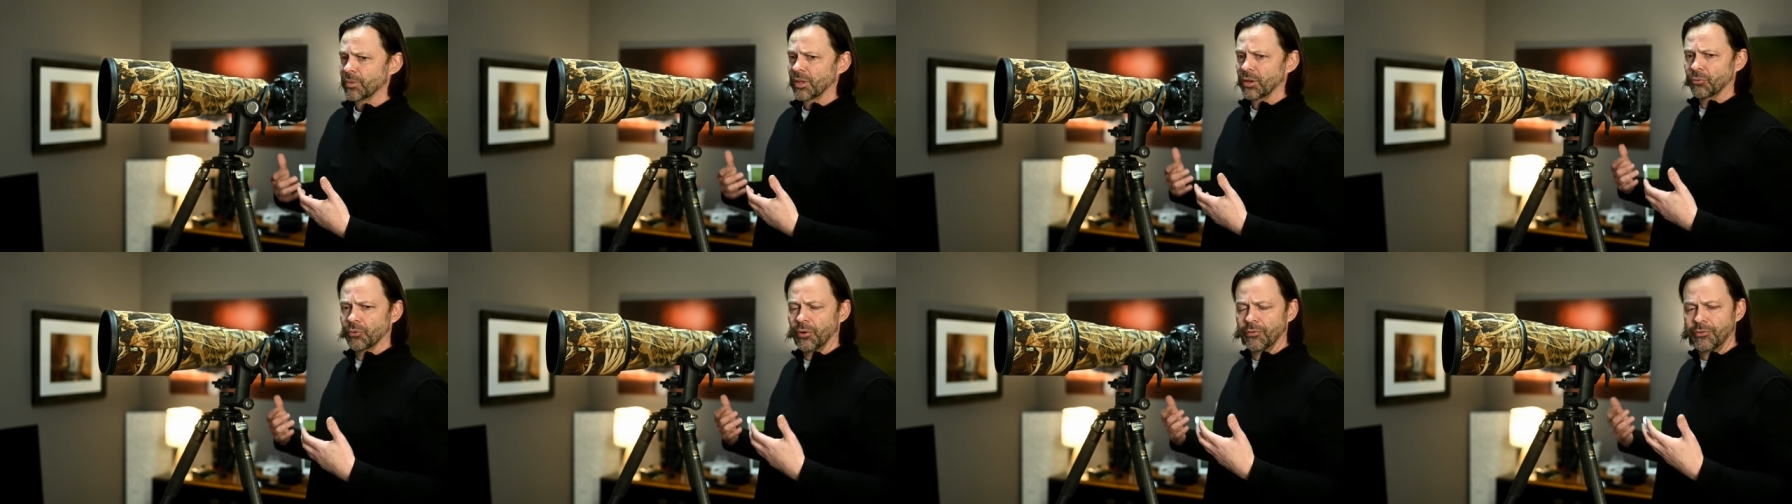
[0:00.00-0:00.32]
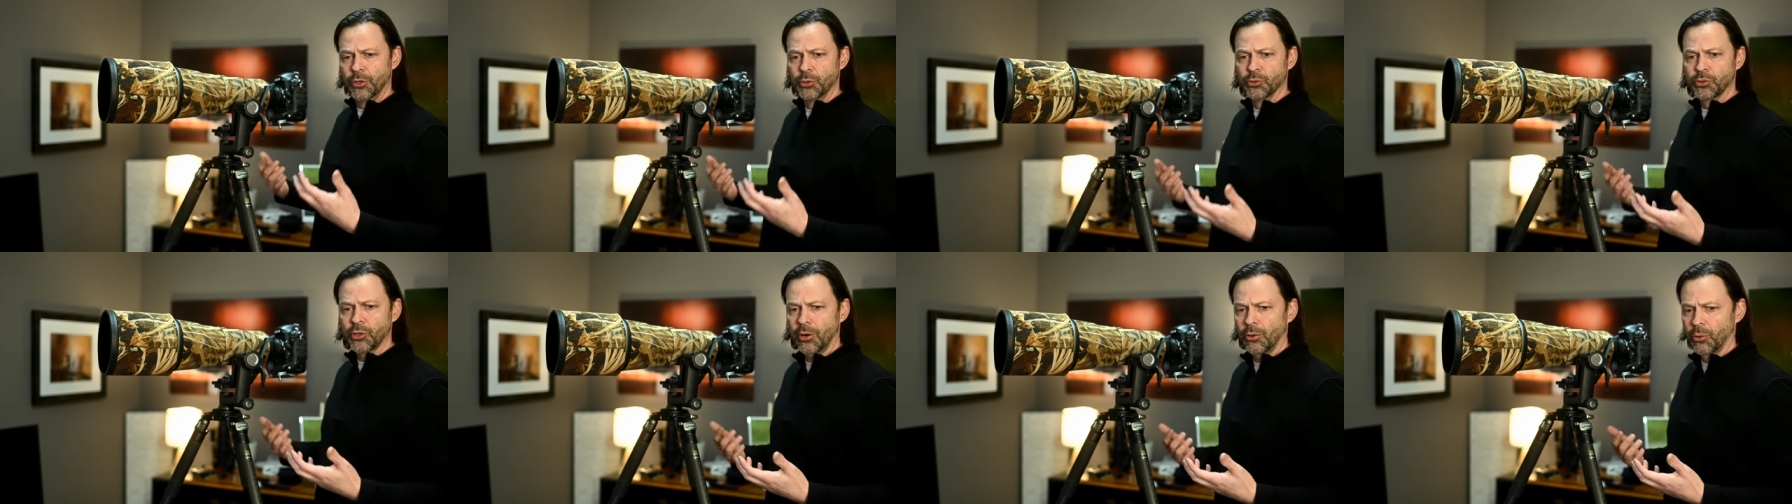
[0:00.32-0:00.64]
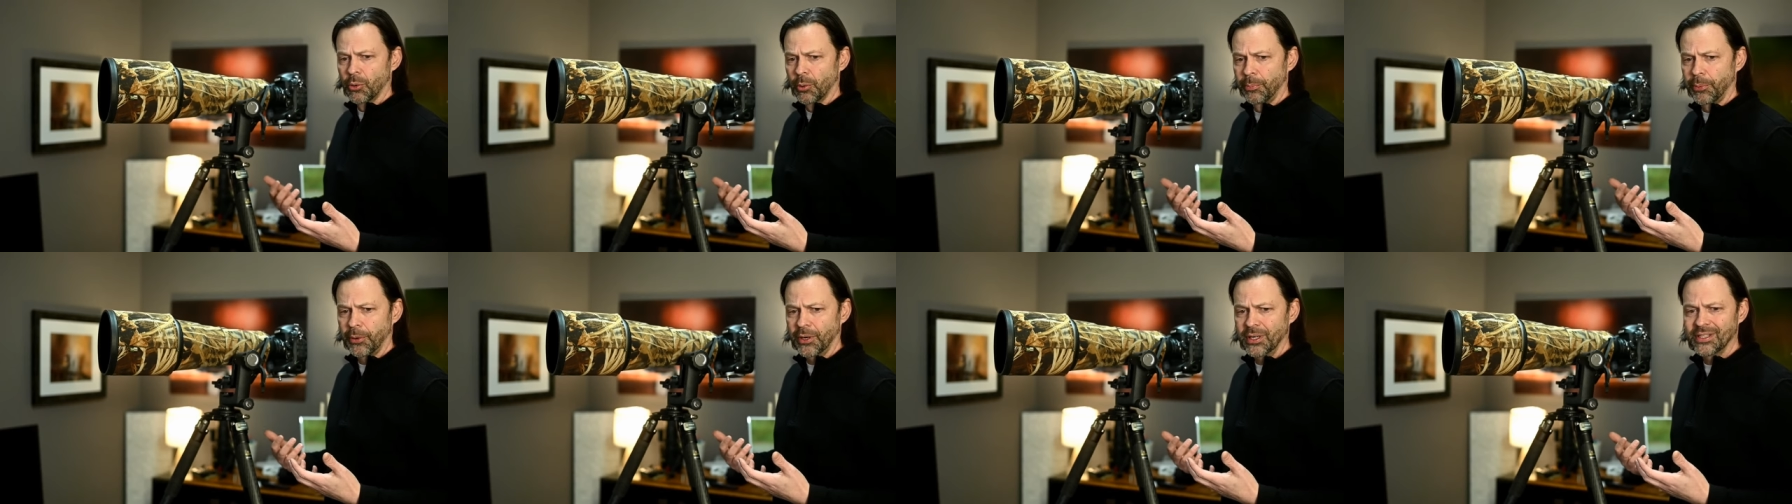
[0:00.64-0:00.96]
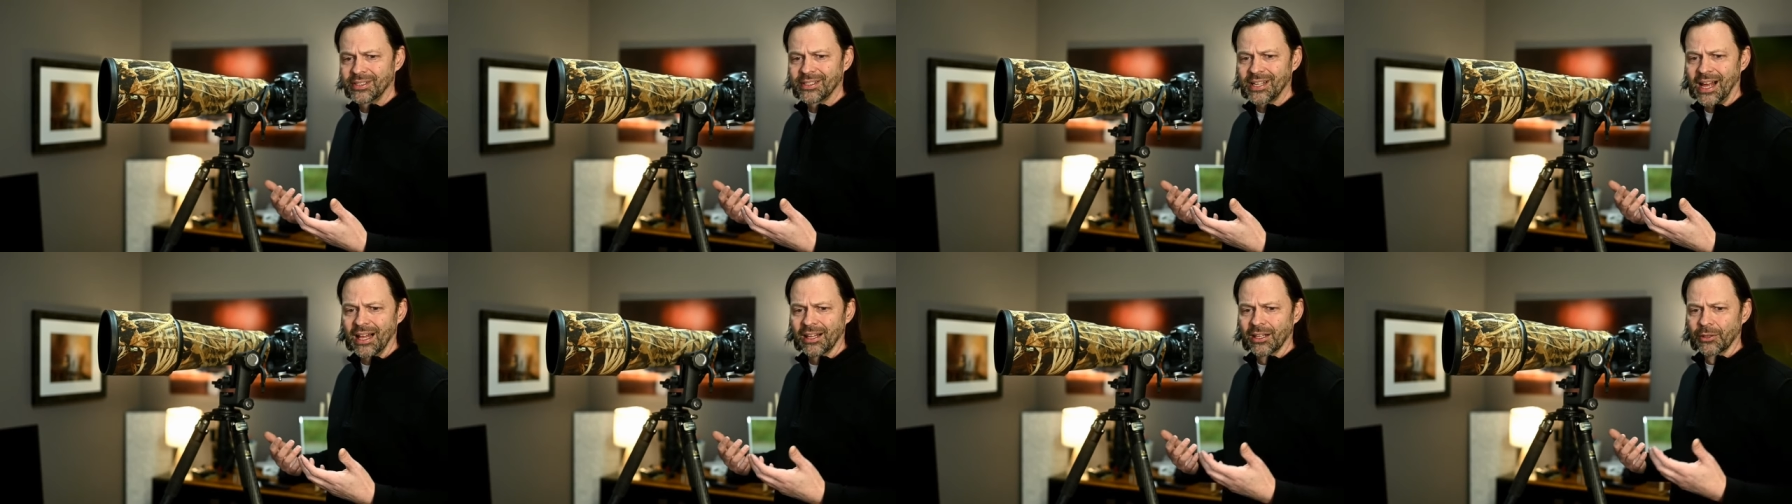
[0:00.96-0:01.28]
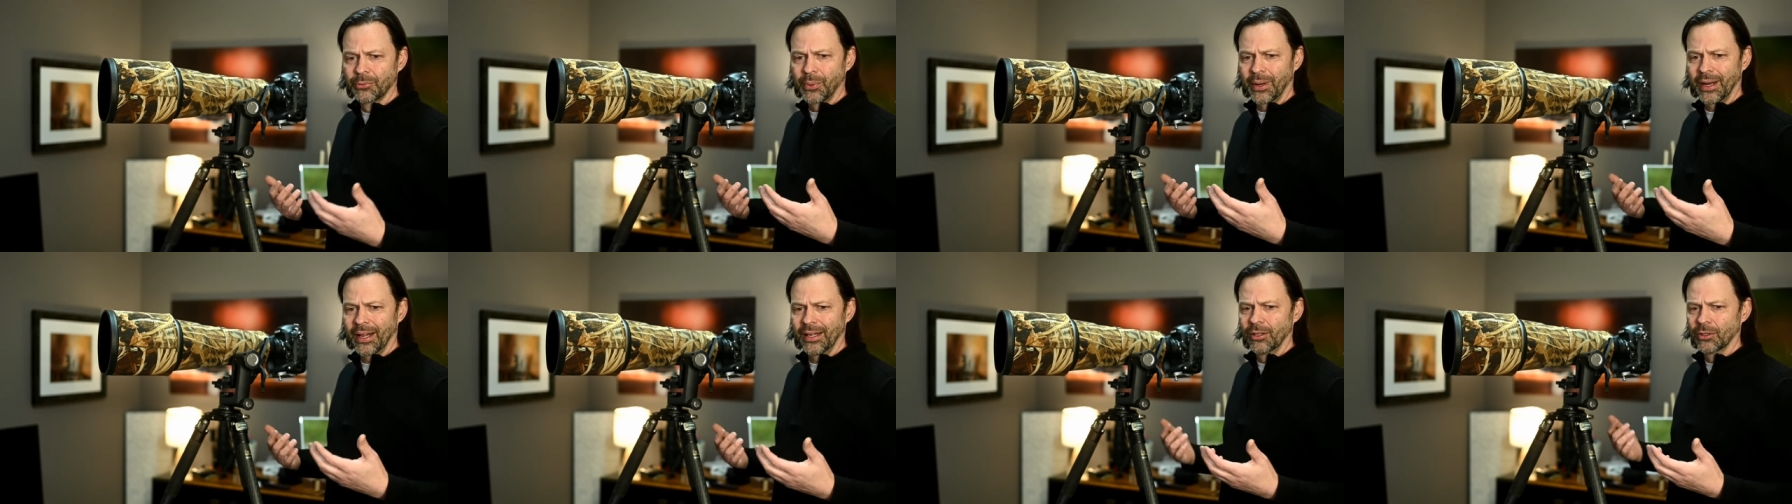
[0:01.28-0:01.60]
Reviews on it were pretty solid
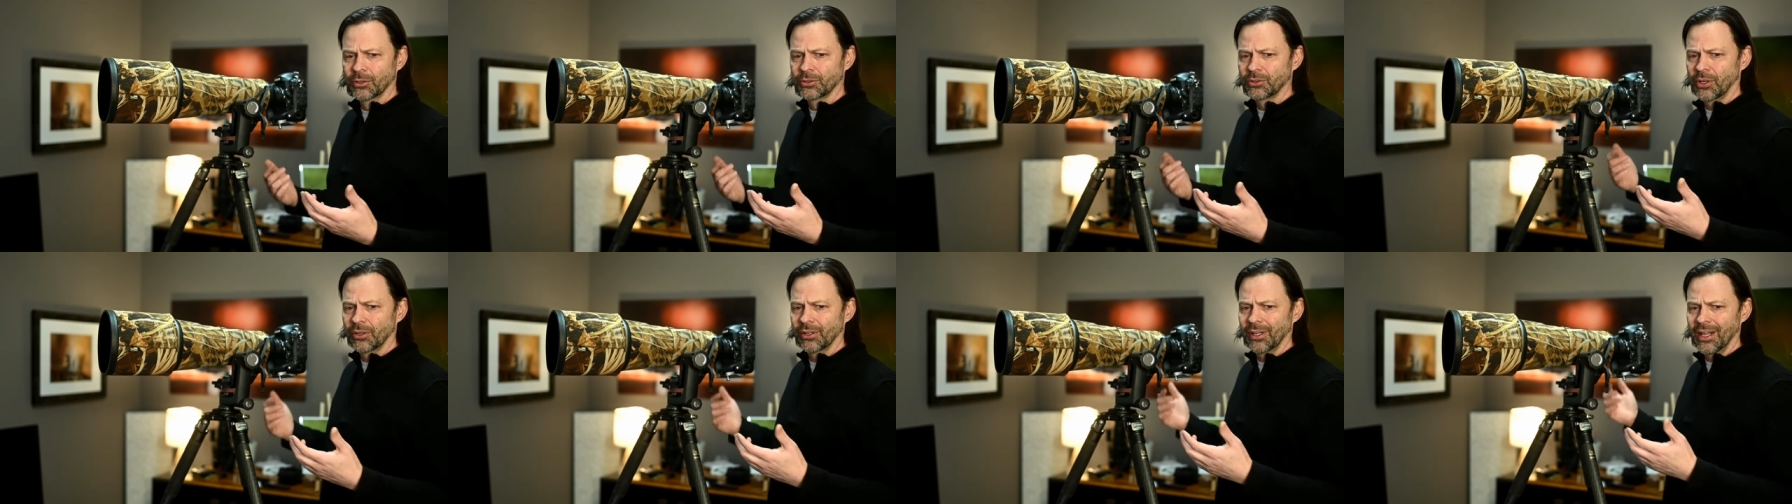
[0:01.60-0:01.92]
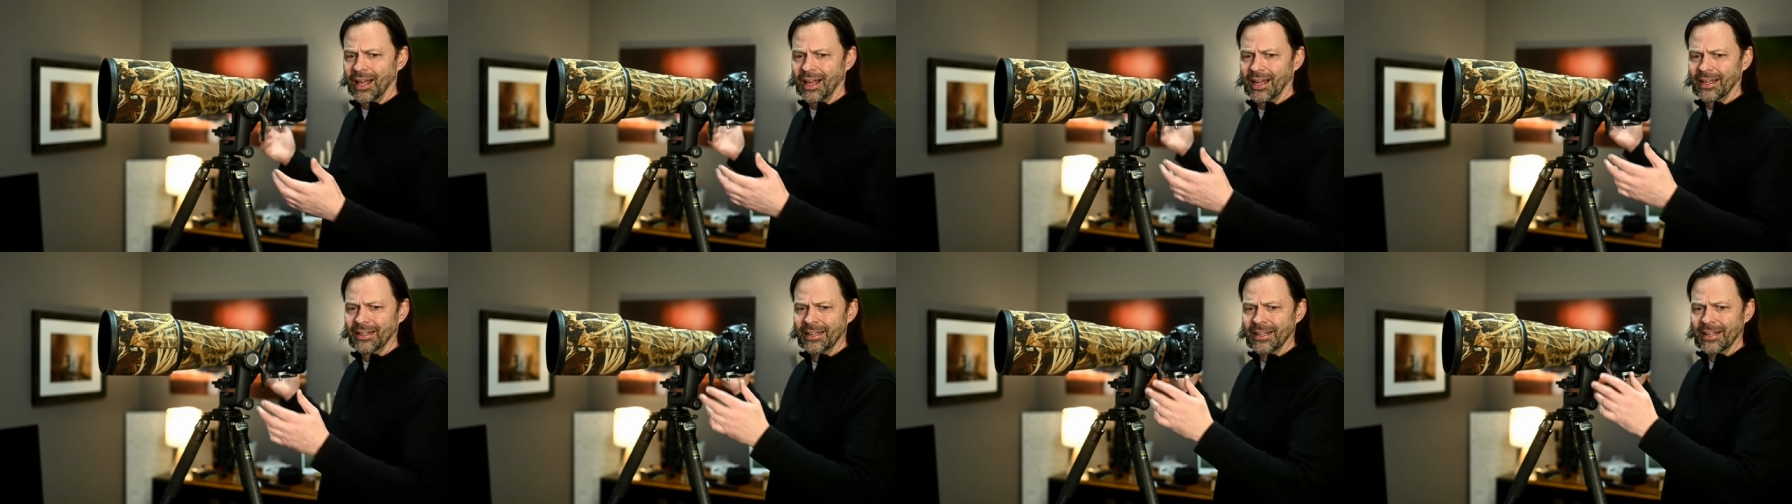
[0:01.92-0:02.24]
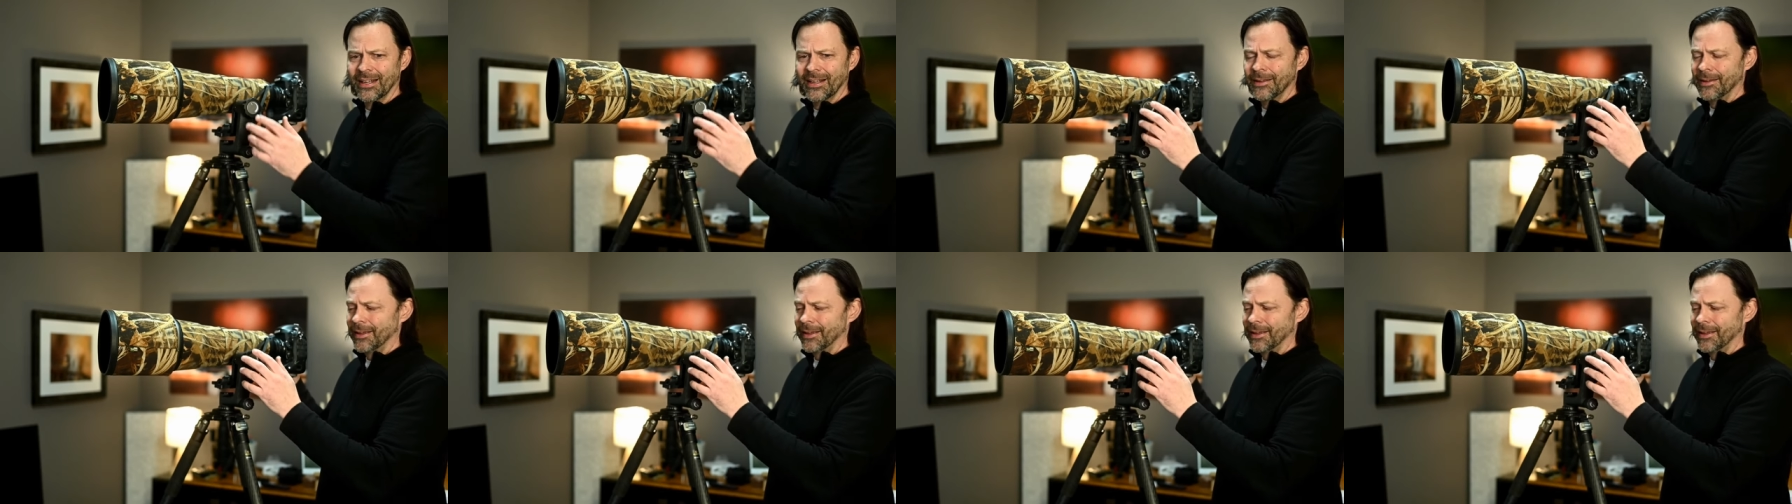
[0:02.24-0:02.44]
when I looked online.